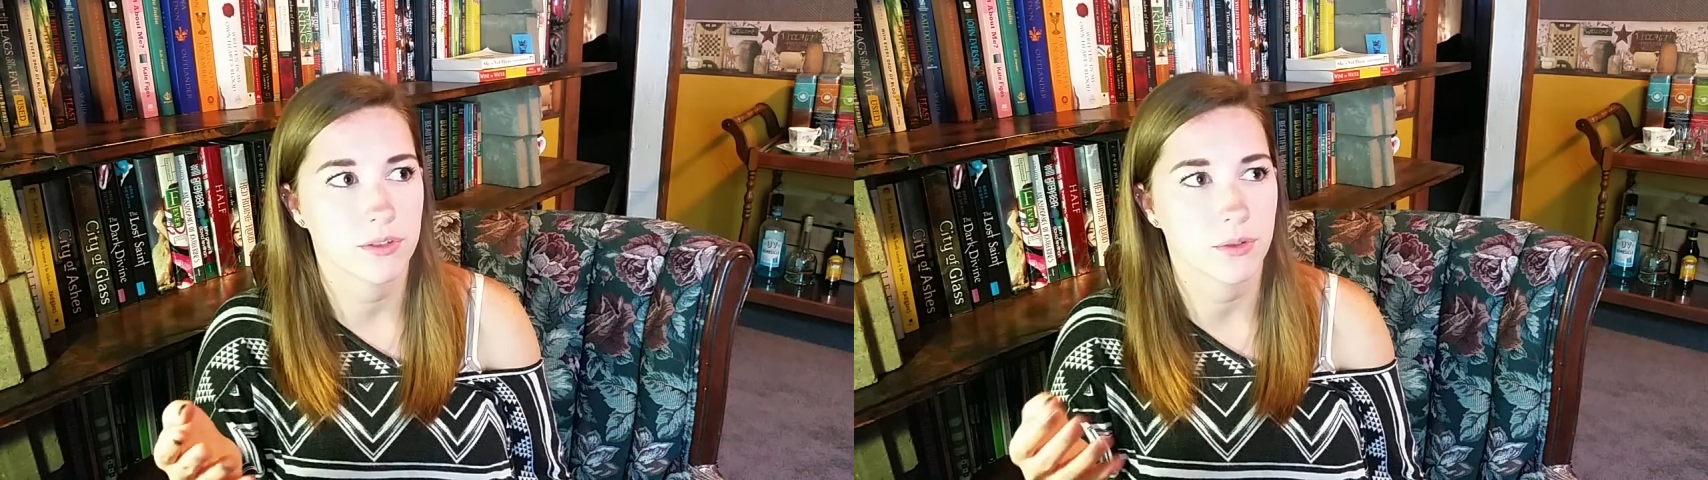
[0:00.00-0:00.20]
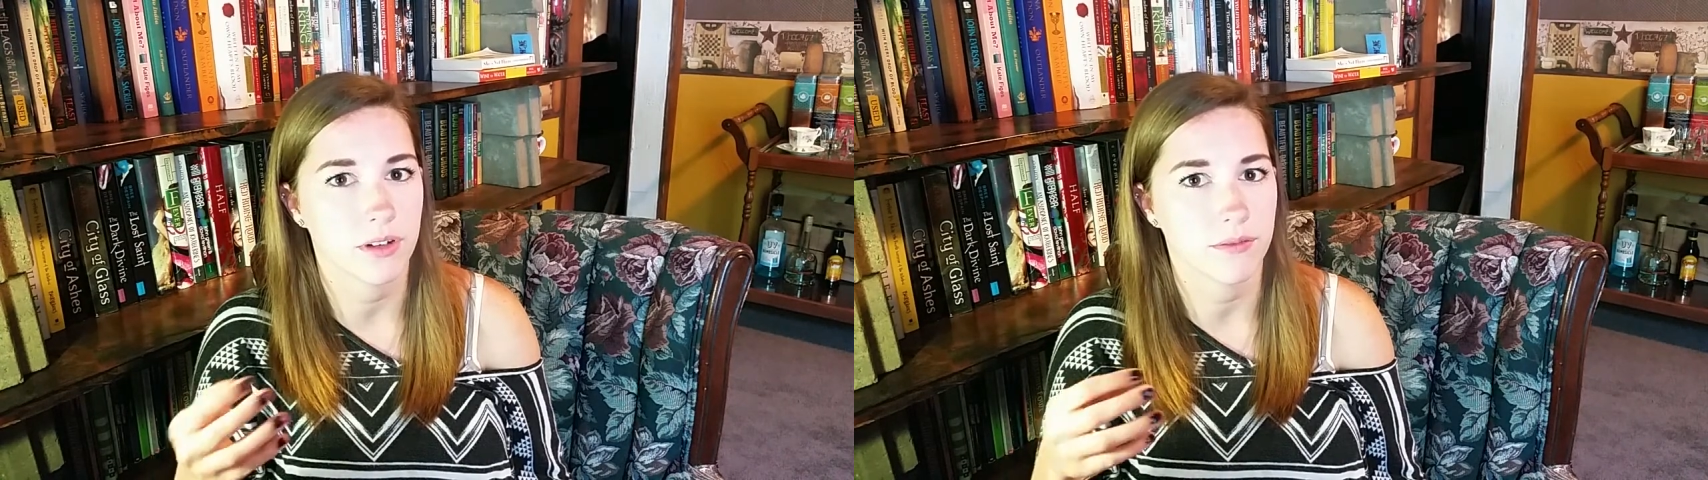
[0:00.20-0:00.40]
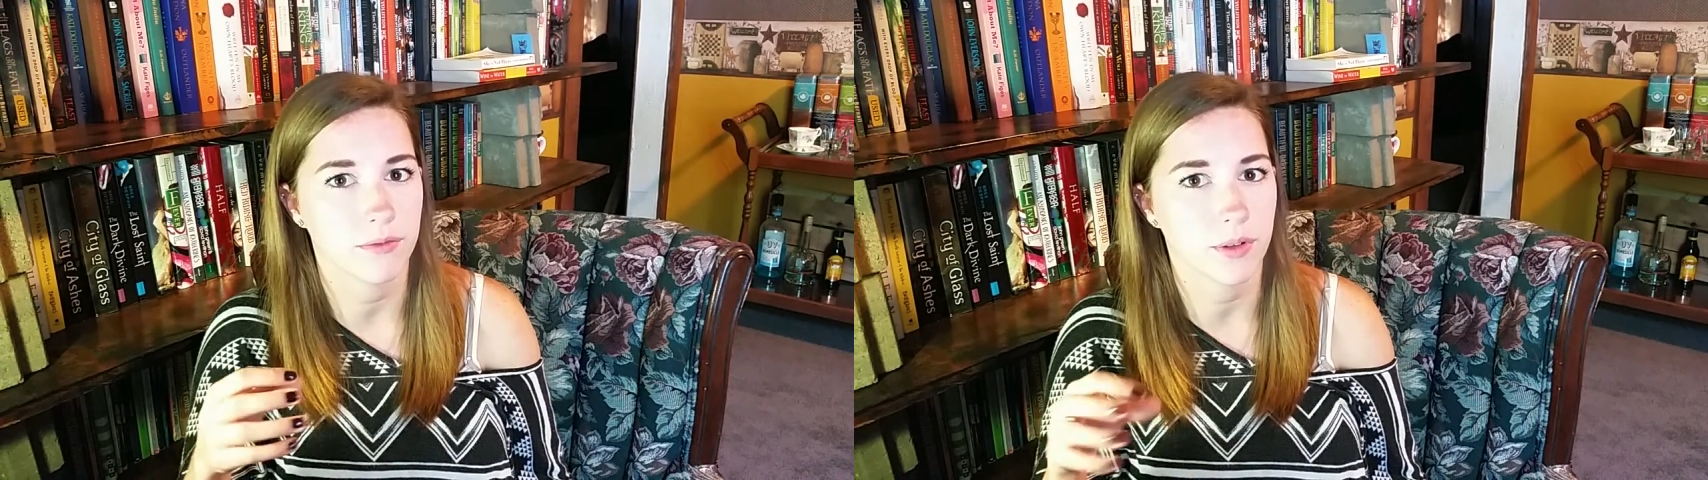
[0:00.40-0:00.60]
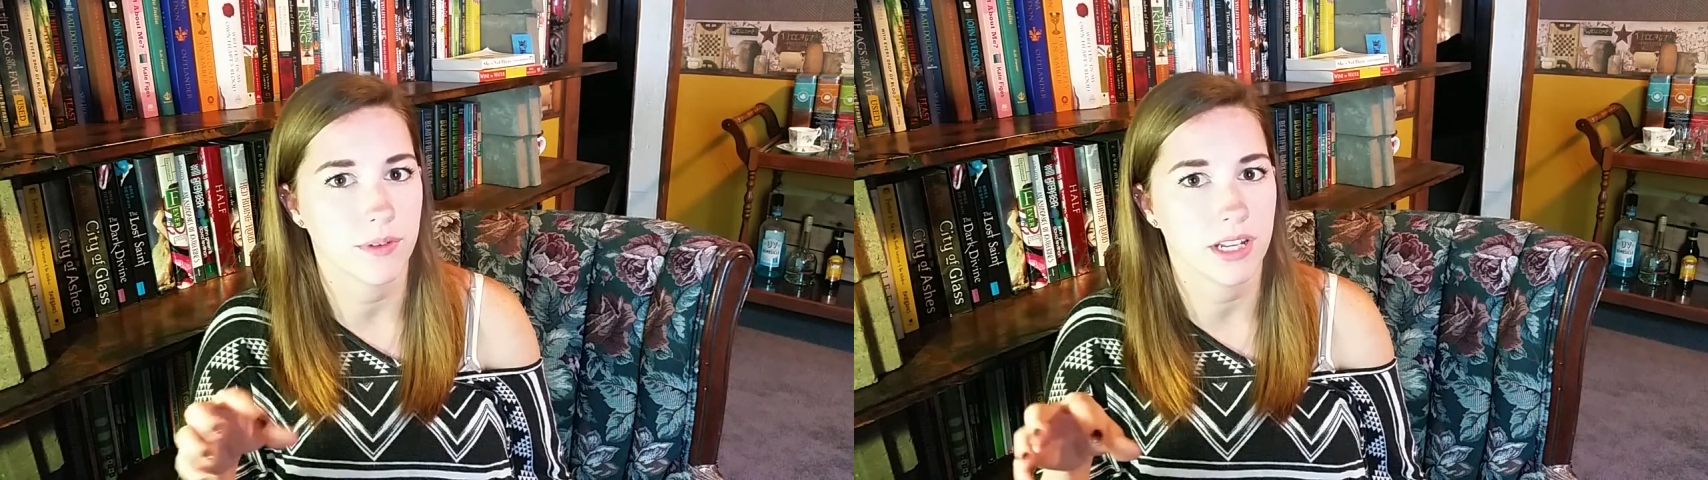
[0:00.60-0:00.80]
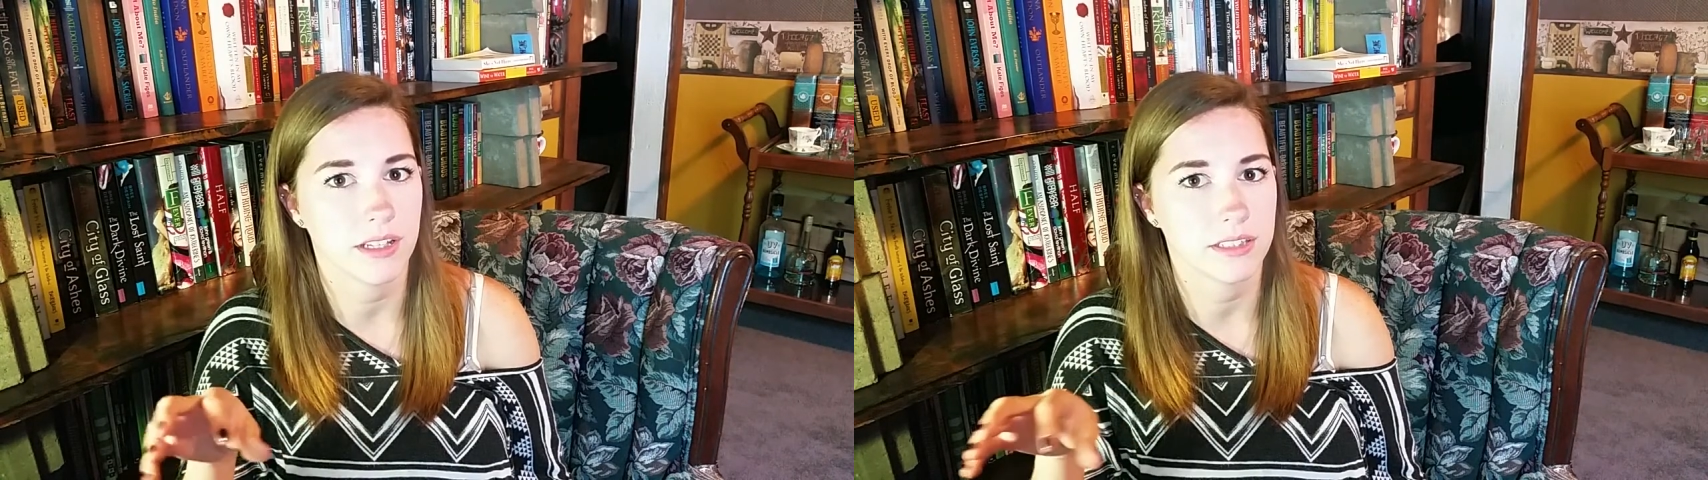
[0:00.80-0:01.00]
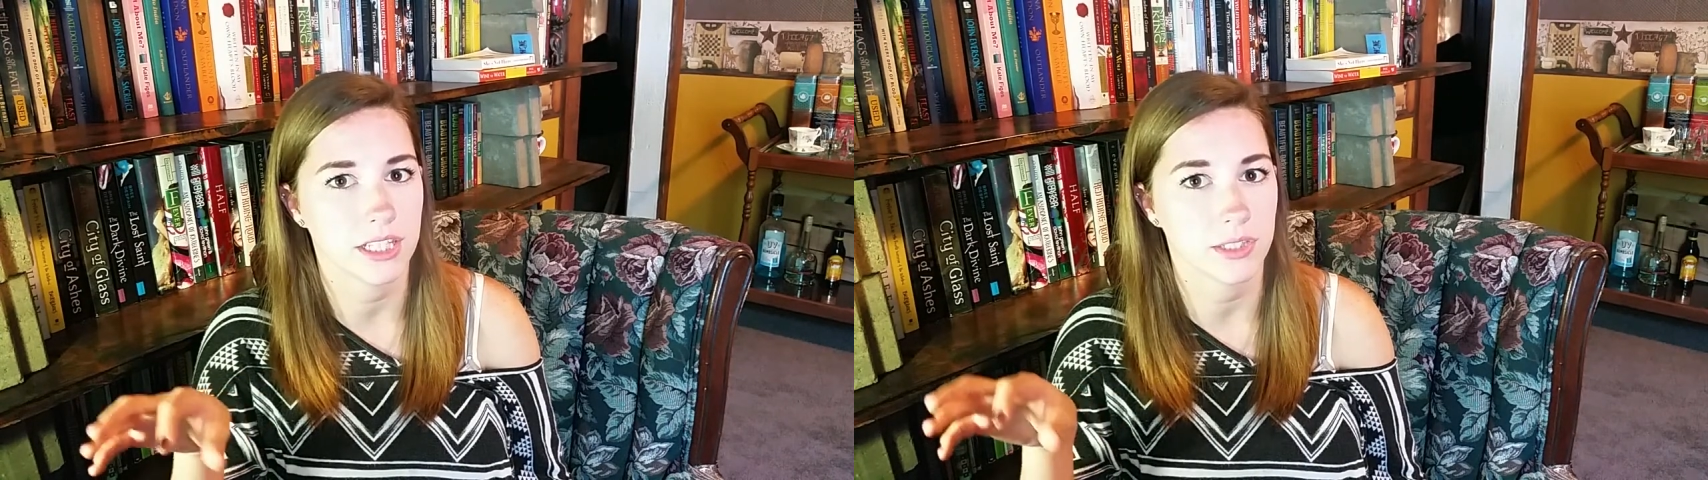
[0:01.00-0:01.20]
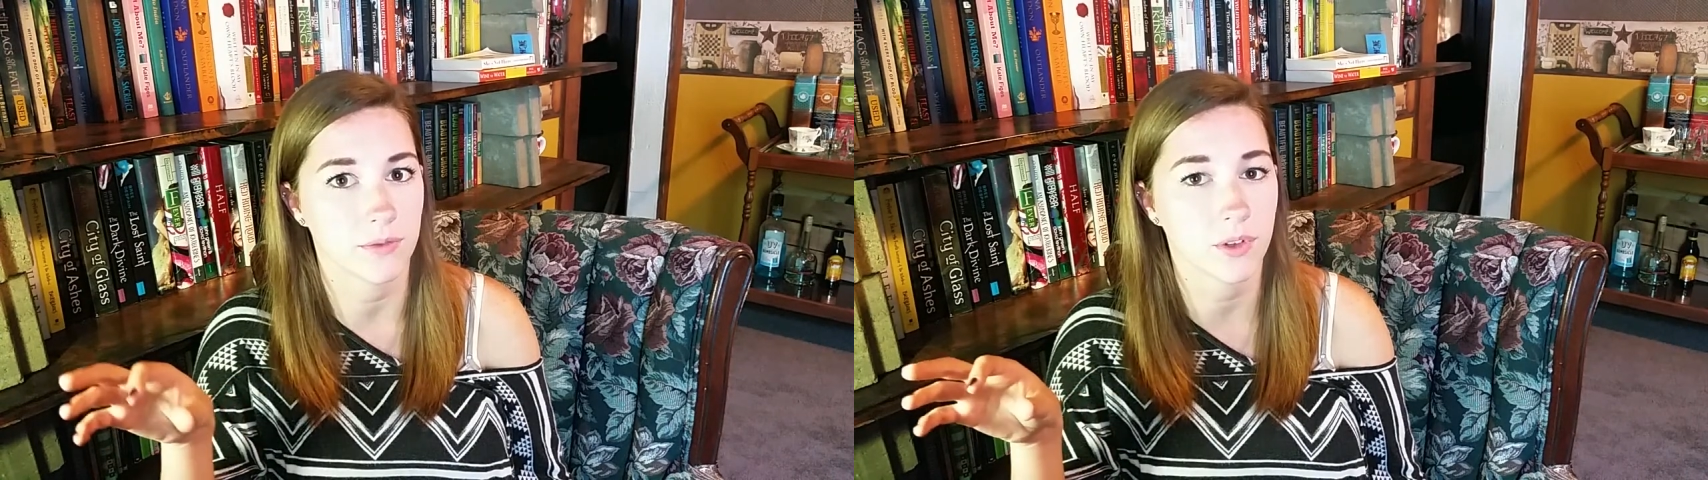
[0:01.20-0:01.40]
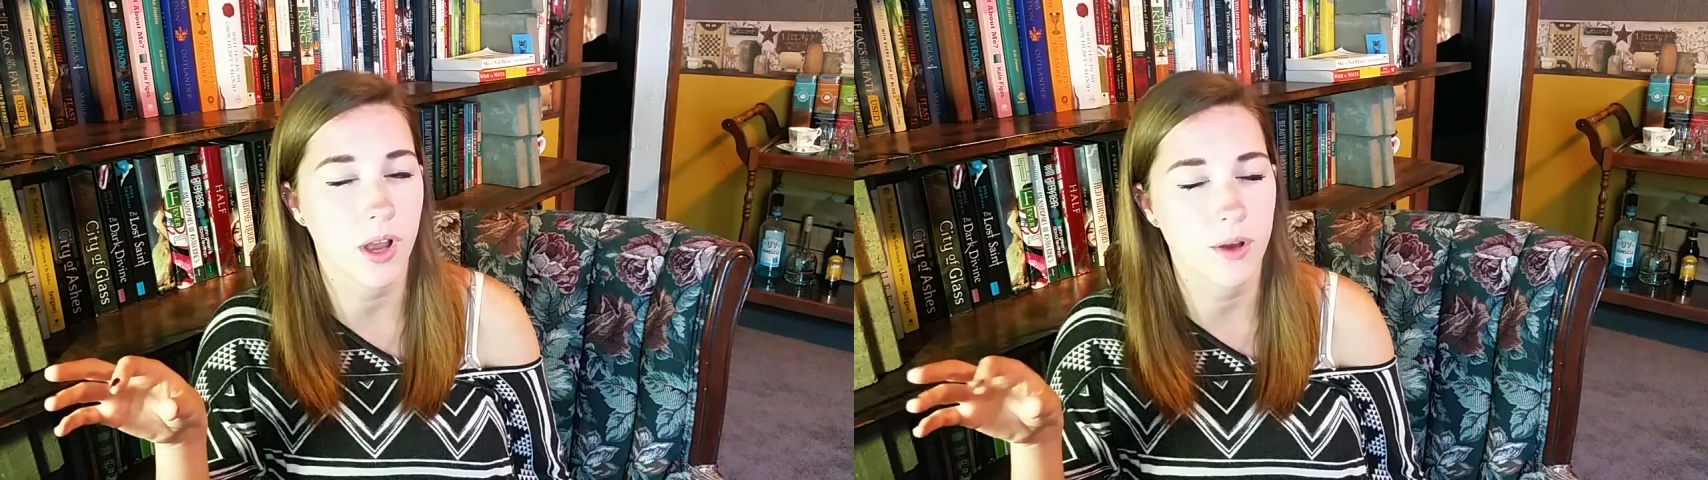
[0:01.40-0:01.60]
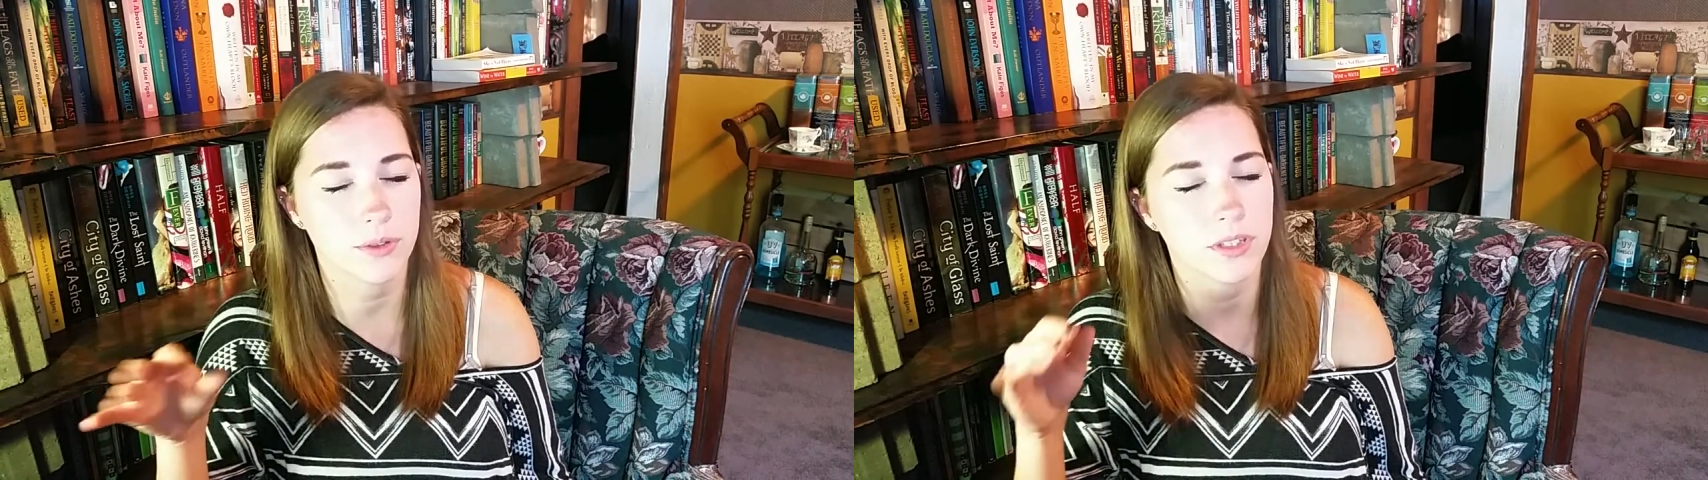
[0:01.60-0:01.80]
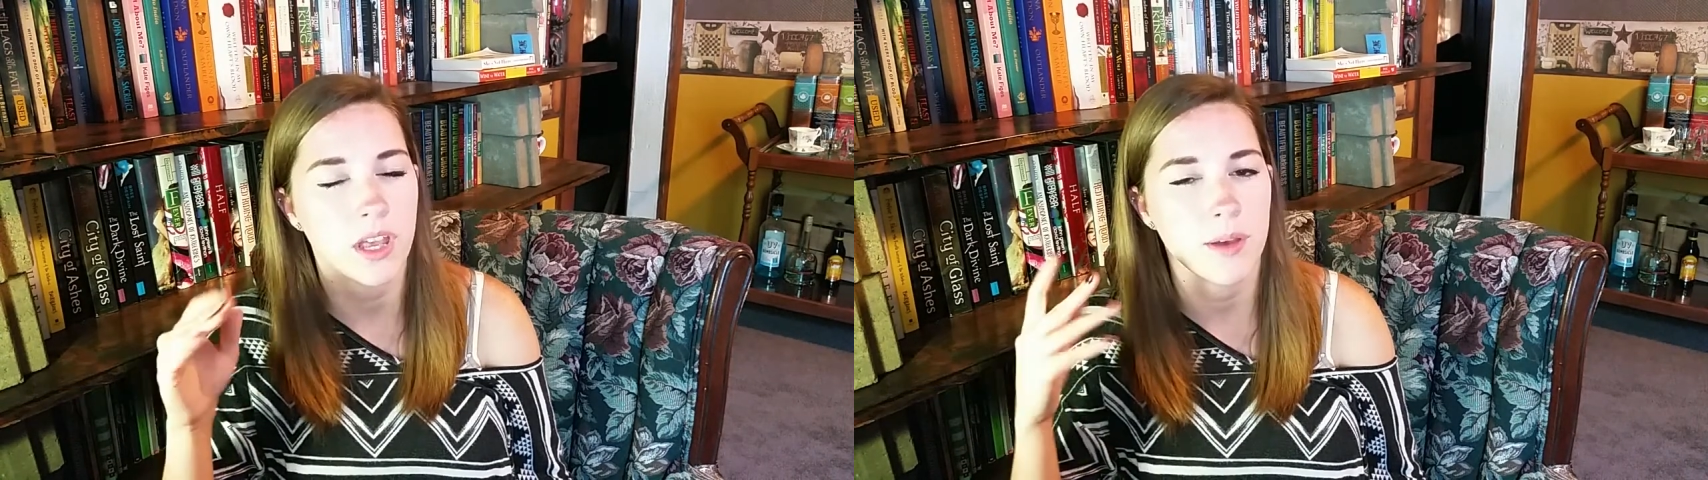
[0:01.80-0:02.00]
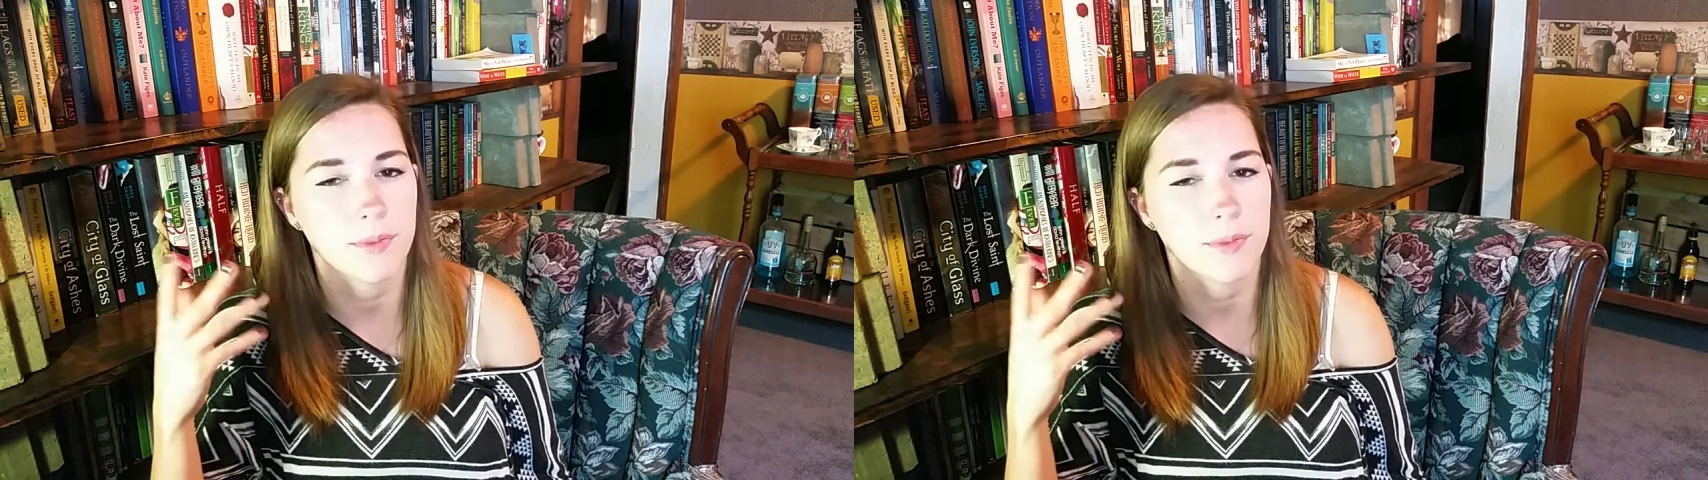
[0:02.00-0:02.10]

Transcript: sort of ruining 6 of Crows,